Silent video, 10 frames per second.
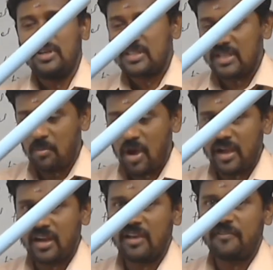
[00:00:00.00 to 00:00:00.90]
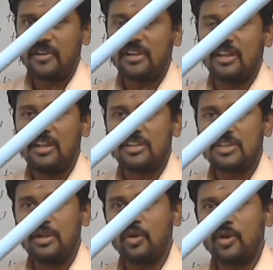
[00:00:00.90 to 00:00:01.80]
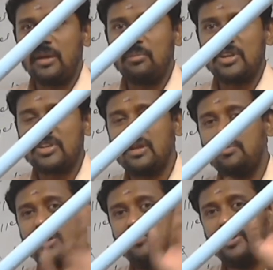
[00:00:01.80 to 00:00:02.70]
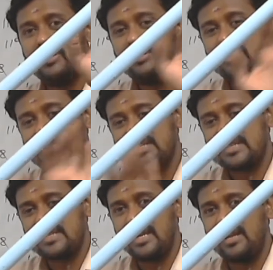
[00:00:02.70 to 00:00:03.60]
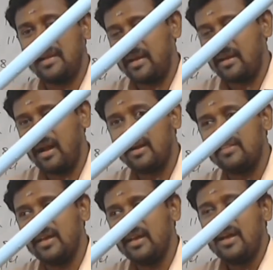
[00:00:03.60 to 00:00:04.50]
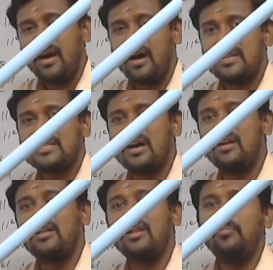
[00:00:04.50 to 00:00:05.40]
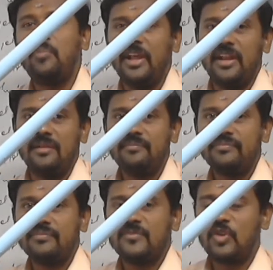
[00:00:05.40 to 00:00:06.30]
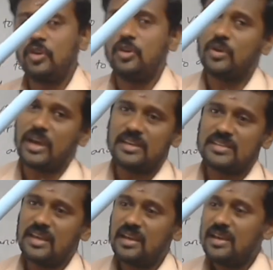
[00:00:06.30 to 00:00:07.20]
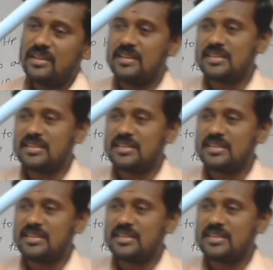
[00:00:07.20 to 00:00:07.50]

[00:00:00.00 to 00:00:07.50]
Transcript: Some angle of inclination you can measure between this straight line and the horizontal plane. So you can say this